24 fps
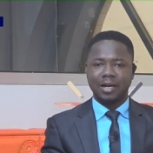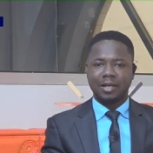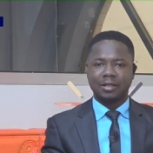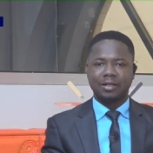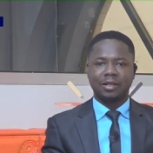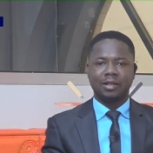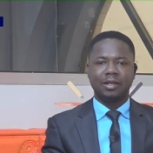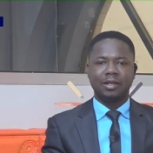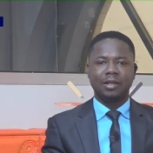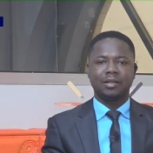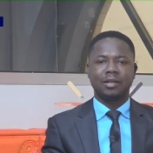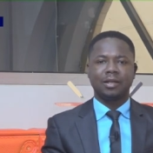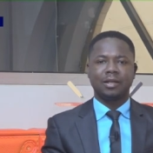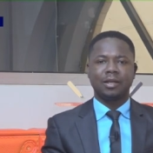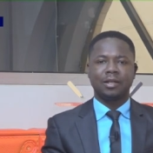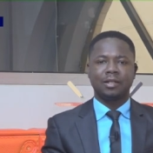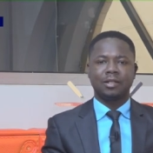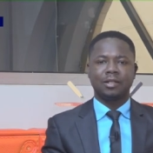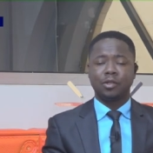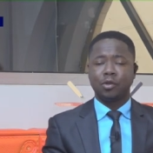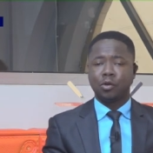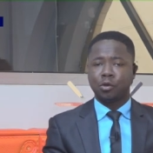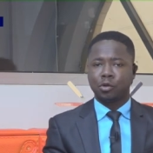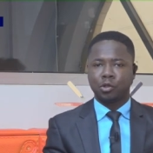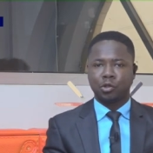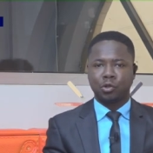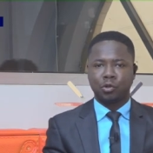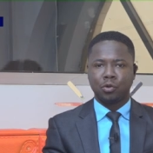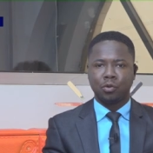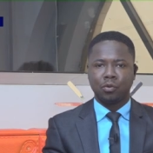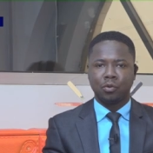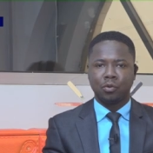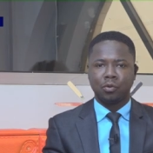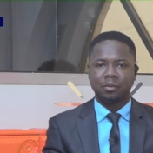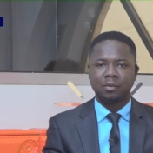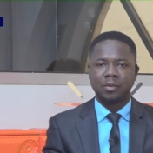So this is your
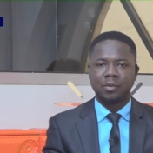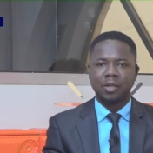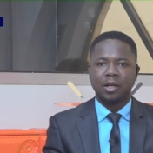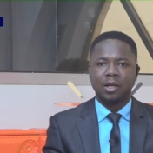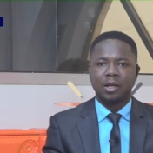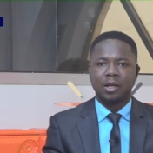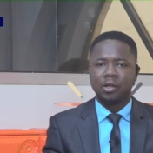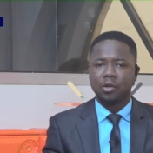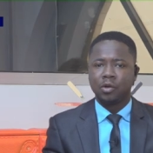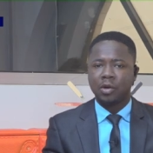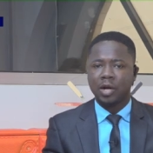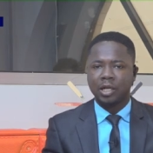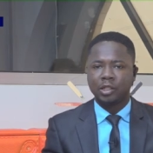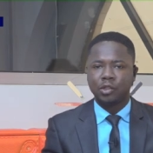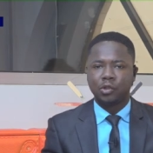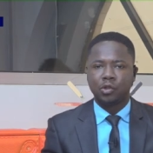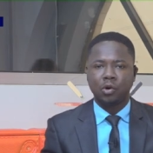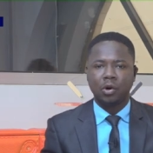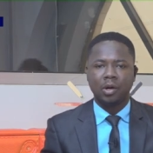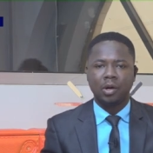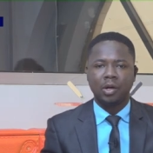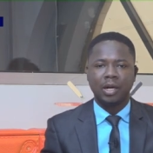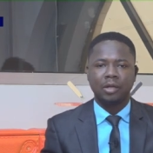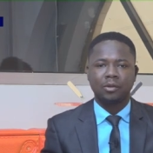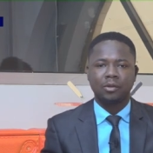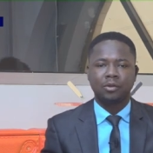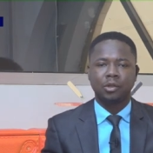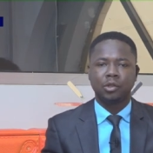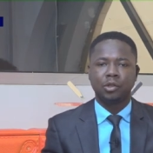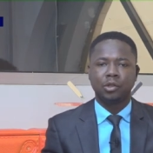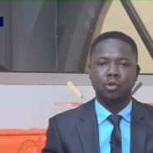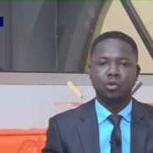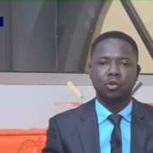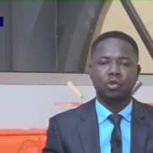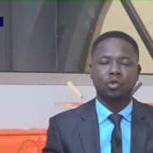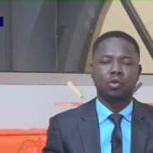show. You can join us on
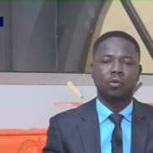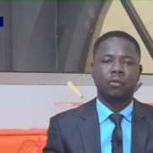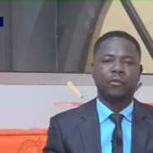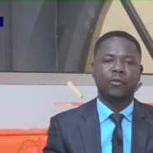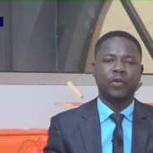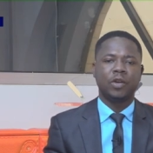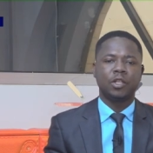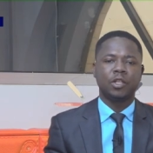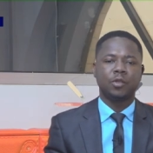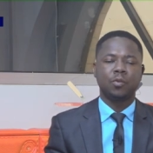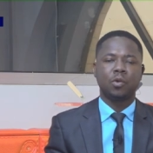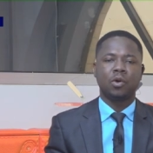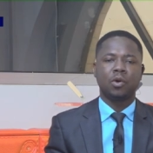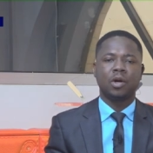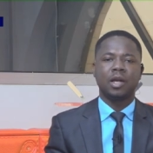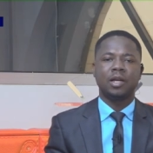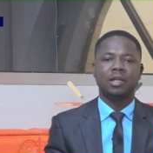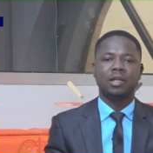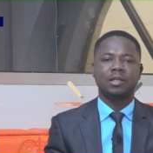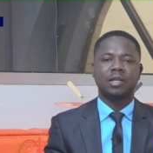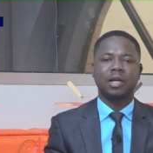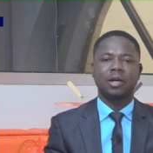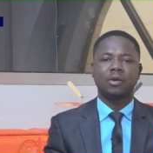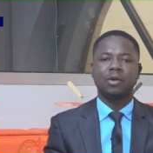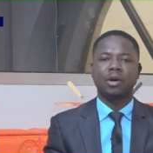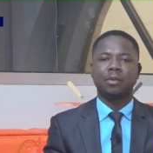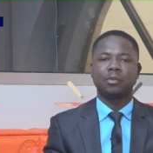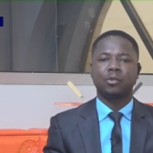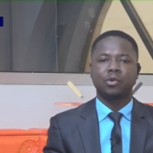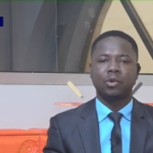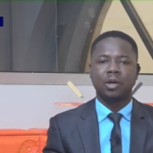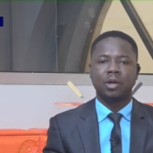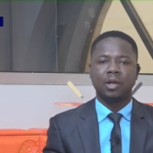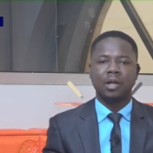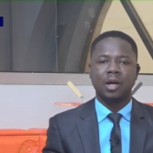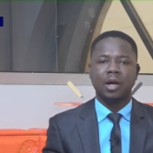YouTube, Facebook, Instagram,
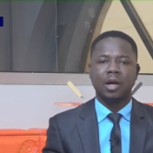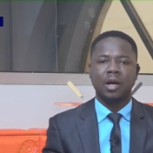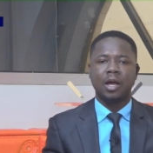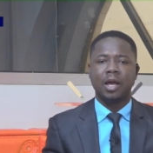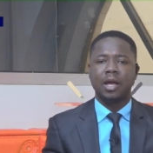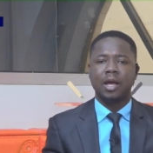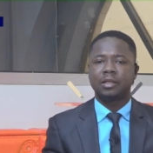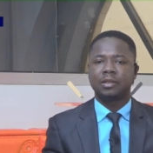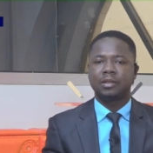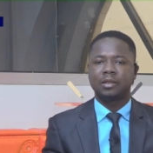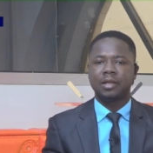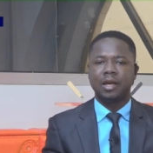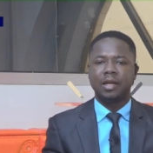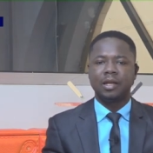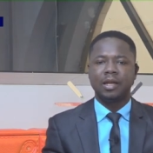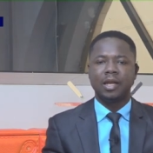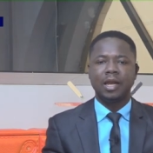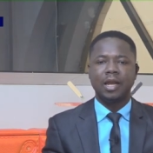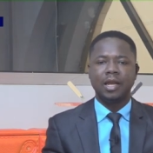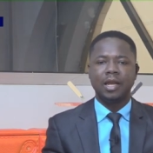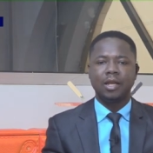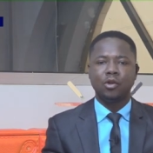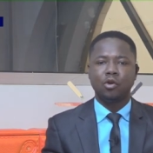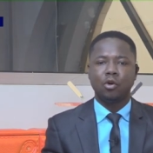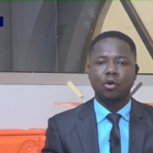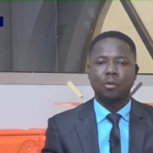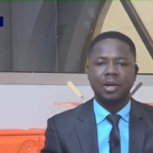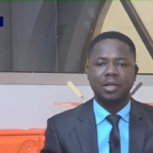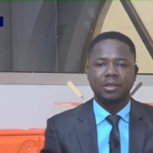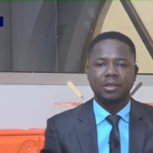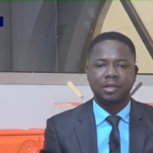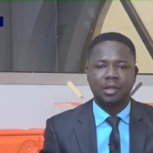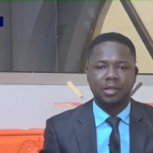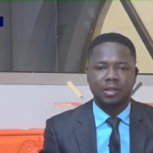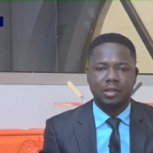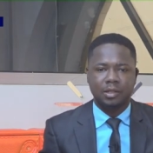Twitter, and send in your
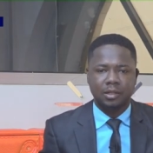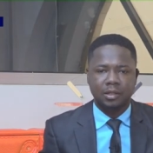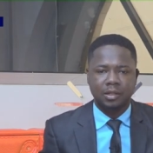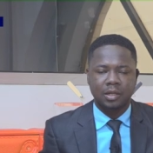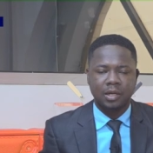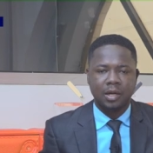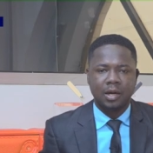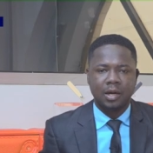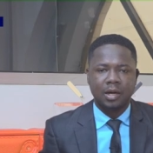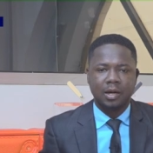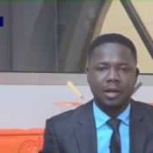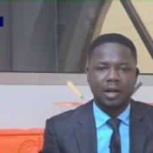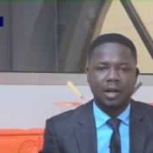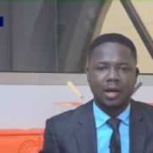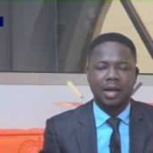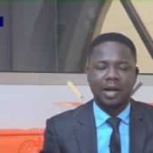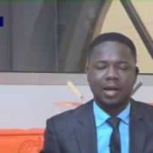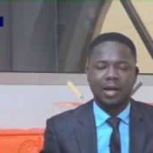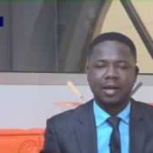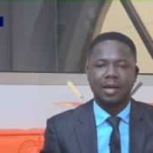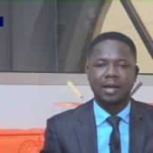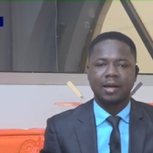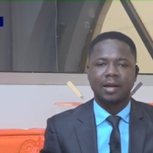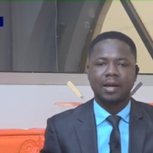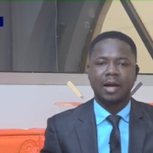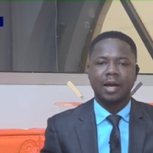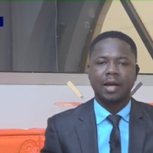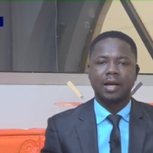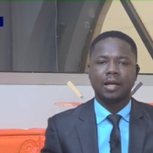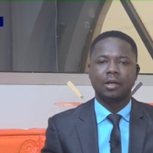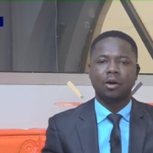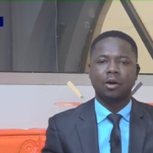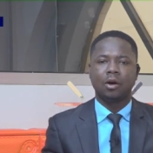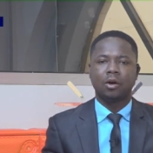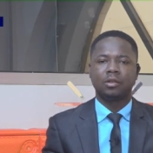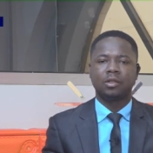messages. Naya
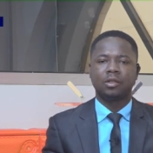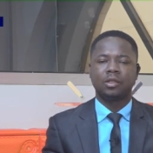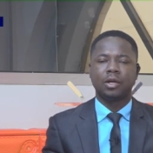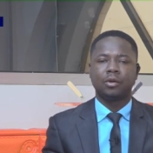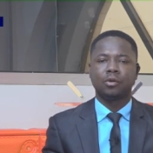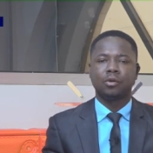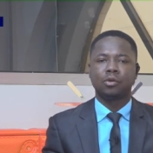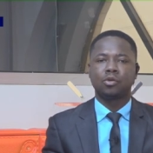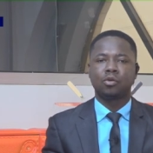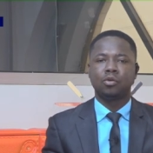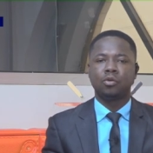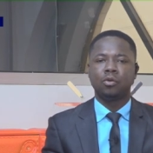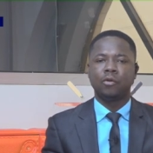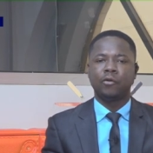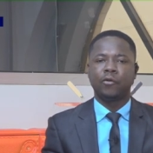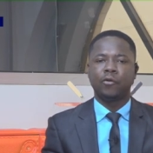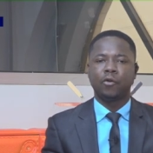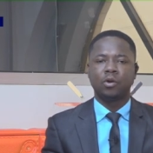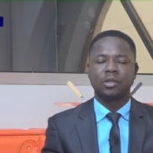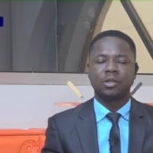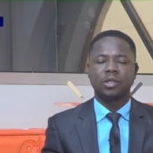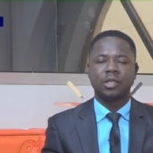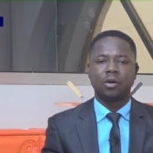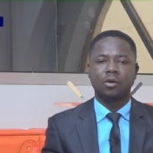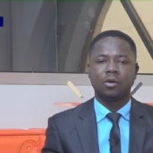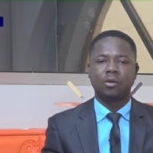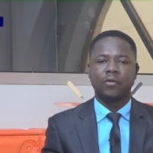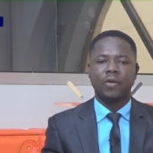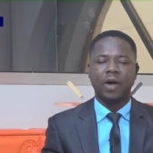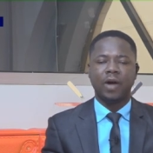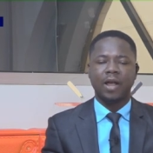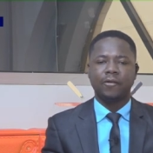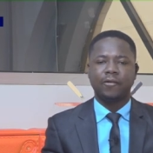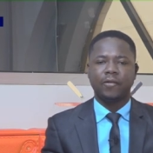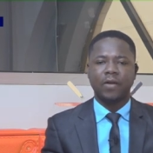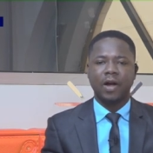Kinkai on
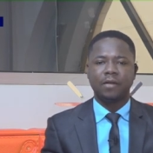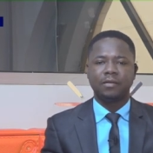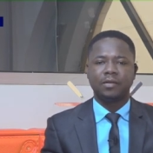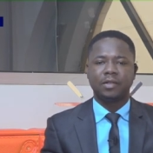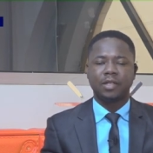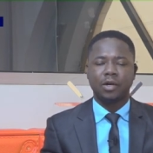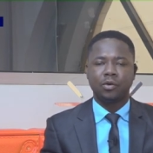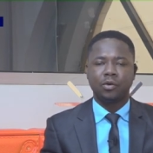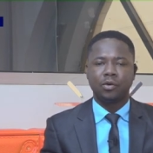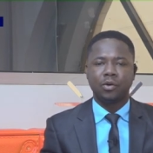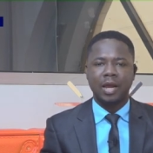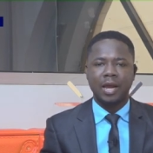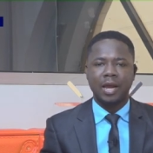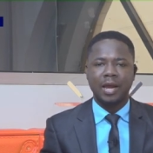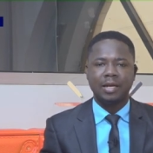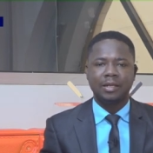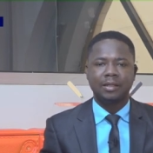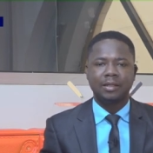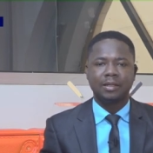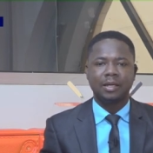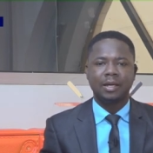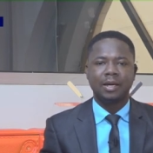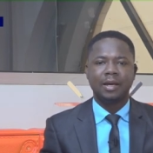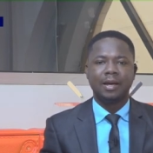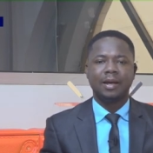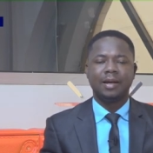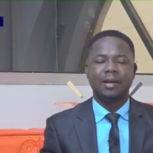0240550899.